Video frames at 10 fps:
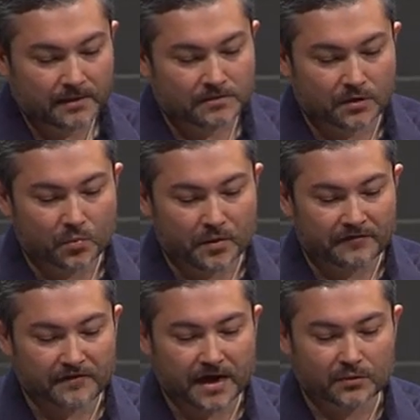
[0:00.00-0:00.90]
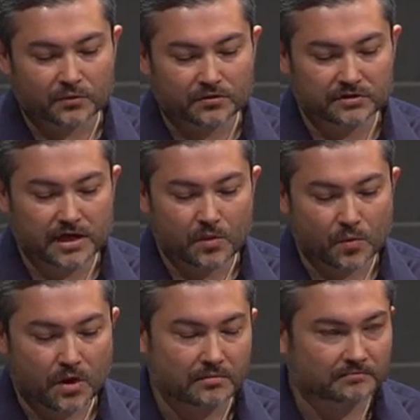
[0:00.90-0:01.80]
So what we found was there
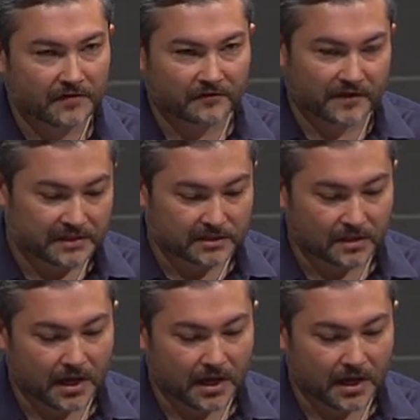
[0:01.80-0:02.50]
were things